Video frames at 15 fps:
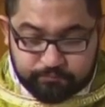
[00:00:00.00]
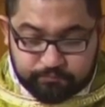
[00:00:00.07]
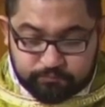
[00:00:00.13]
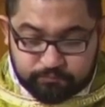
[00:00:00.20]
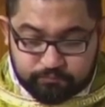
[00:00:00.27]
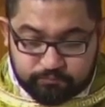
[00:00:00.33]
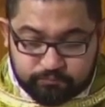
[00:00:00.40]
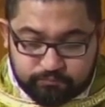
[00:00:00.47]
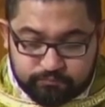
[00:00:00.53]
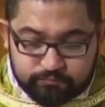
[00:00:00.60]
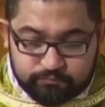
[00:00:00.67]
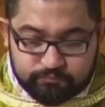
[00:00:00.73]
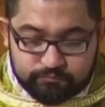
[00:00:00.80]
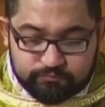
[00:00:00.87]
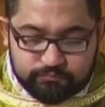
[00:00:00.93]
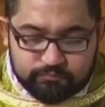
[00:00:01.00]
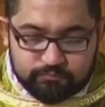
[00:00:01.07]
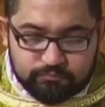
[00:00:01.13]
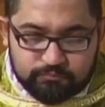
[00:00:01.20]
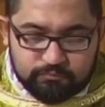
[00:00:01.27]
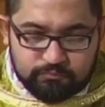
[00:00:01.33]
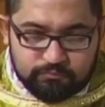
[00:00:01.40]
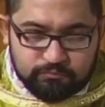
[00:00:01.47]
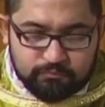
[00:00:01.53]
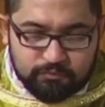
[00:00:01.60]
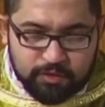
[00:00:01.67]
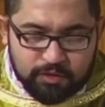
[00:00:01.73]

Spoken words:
No one is speaking in this clip.